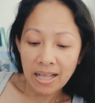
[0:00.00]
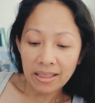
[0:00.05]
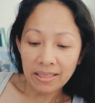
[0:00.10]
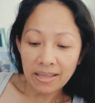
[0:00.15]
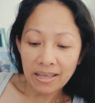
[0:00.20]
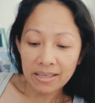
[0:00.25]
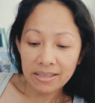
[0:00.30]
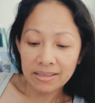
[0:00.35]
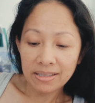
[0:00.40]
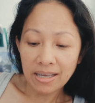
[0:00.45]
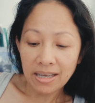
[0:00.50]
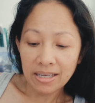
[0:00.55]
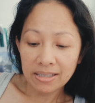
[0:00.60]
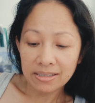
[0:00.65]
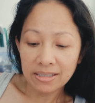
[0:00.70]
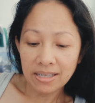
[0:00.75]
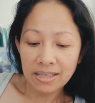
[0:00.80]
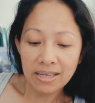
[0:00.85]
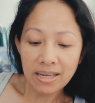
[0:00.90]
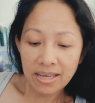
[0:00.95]
like that,
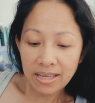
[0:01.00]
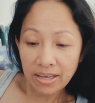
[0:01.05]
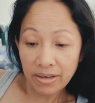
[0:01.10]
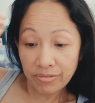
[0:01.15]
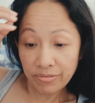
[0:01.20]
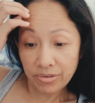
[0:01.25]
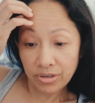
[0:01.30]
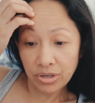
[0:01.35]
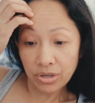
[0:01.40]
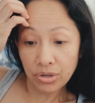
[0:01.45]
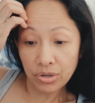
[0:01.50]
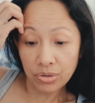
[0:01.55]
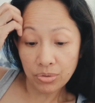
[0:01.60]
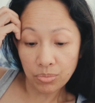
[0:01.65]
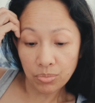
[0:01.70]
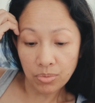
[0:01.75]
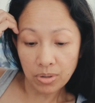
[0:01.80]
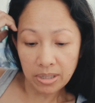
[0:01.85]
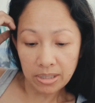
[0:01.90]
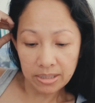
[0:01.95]
and I have here
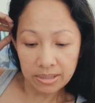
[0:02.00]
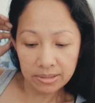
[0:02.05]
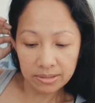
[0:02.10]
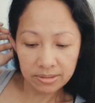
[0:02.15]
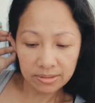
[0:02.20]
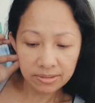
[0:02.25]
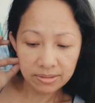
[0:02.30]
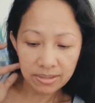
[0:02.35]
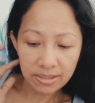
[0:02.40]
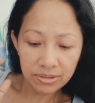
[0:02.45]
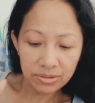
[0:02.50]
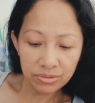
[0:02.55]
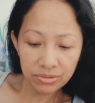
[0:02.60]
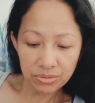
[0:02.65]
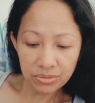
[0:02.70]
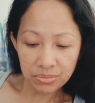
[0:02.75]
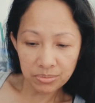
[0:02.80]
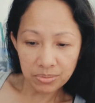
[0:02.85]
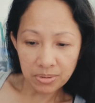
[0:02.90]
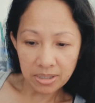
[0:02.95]
one. I don't
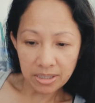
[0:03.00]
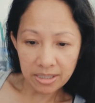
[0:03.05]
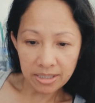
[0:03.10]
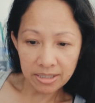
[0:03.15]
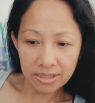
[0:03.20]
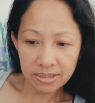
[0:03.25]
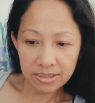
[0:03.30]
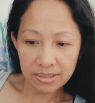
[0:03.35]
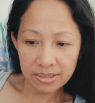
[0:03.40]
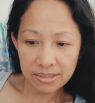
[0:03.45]
know why.